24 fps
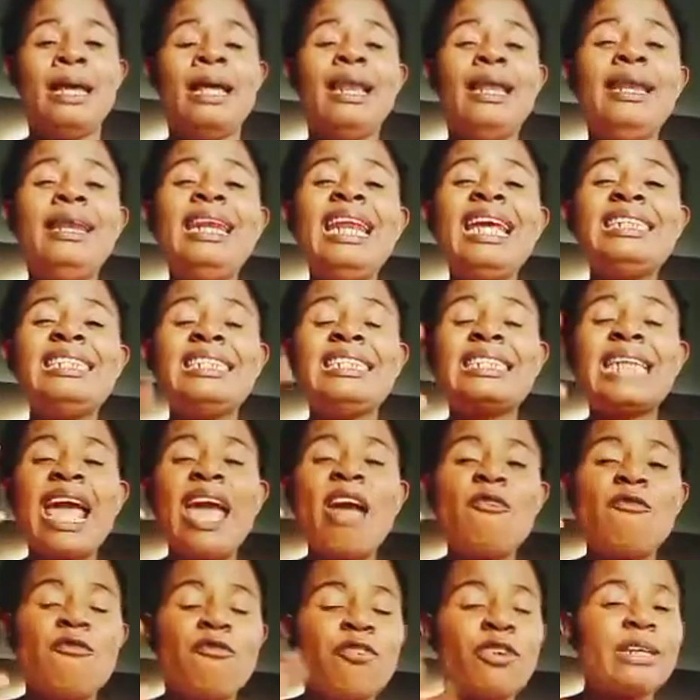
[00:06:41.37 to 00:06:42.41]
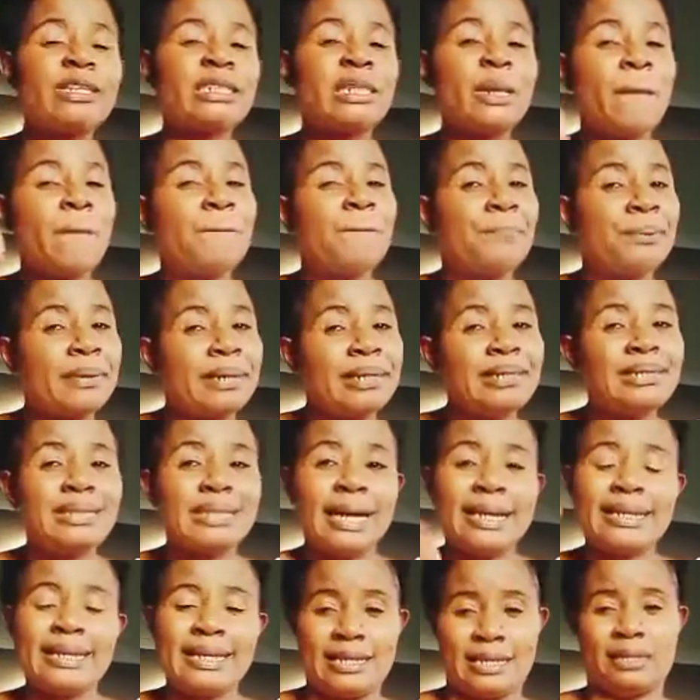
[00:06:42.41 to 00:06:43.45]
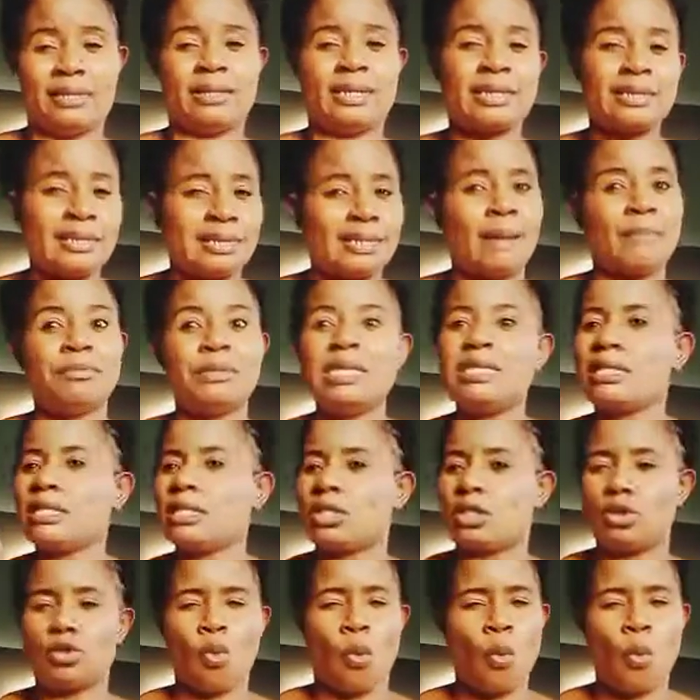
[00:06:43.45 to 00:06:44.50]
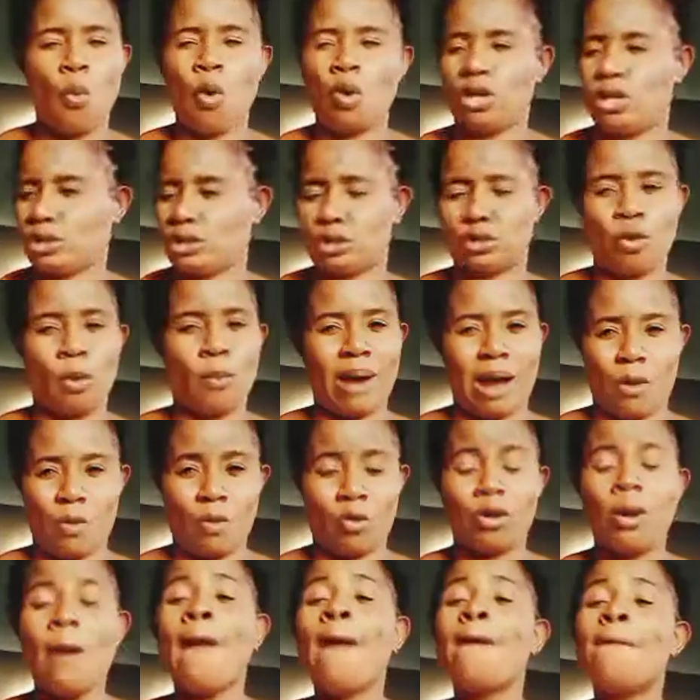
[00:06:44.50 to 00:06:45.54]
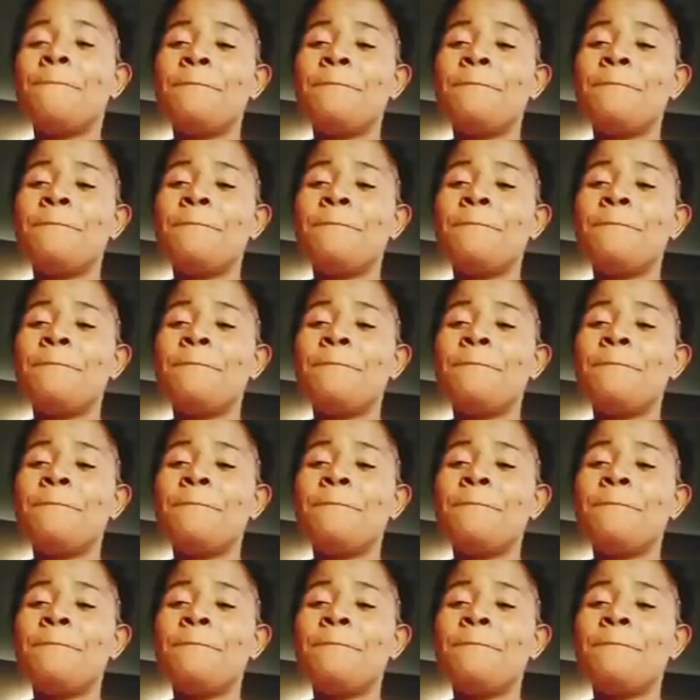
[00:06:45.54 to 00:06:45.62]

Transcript: let everything printed in this psalm, this is your word, it's not my word,